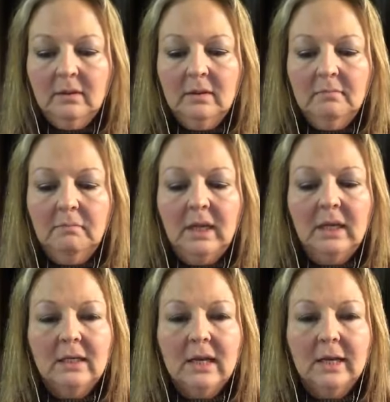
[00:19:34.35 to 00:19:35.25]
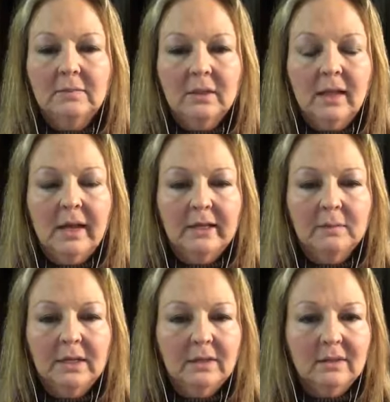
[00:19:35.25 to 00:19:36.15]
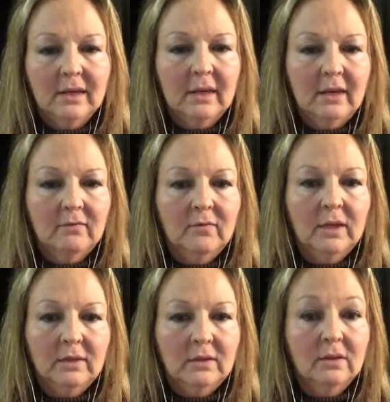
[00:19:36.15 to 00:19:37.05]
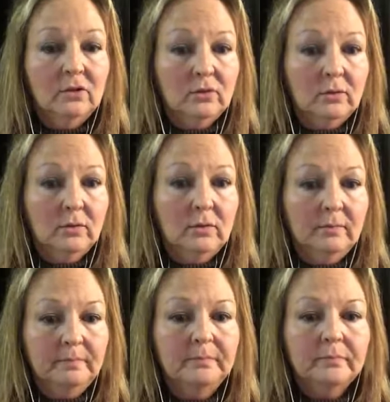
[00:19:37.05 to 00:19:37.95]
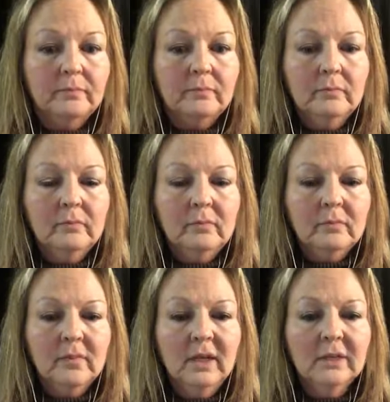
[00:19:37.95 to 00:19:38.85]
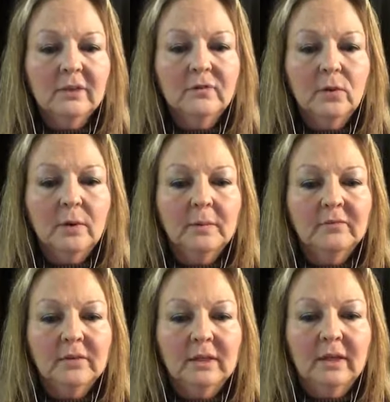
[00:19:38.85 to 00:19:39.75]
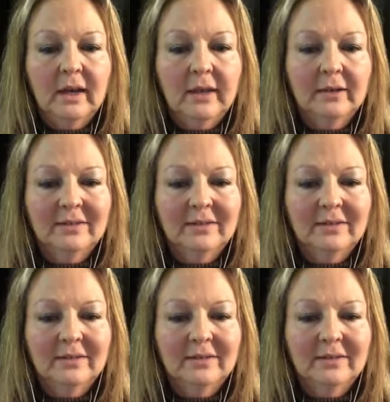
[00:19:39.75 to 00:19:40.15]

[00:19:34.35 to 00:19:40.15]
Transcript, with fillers: many times lies because they can't face the truth. It's a form of denial.